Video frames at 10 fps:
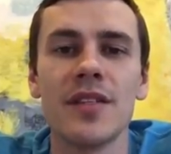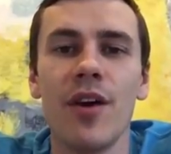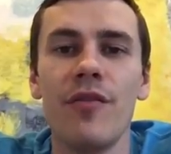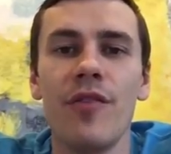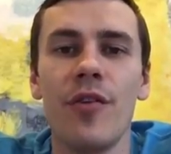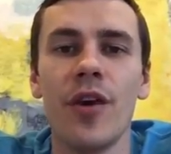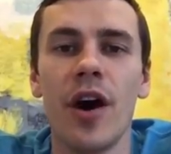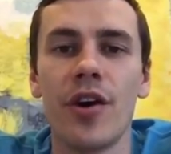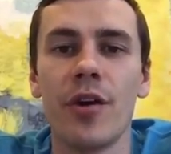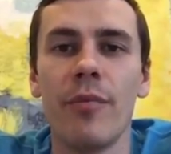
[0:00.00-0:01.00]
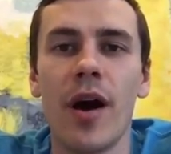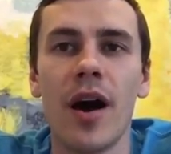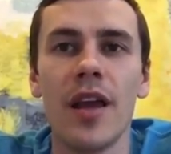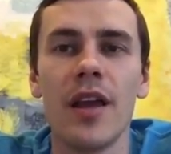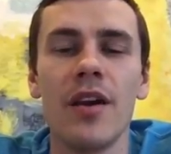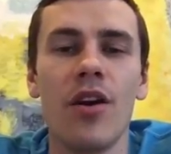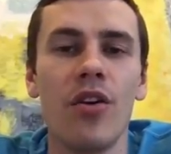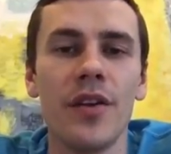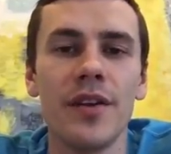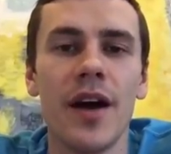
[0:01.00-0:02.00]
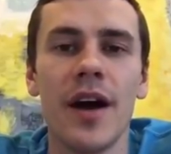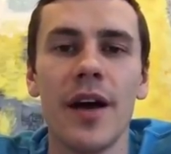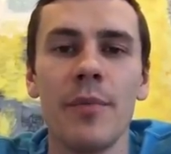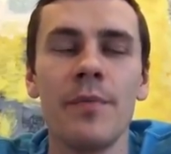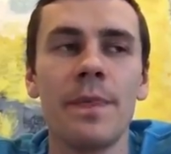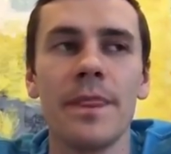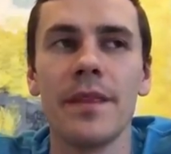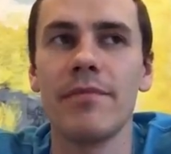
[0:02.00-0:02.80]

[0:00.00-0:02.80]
cell phone on our body all the time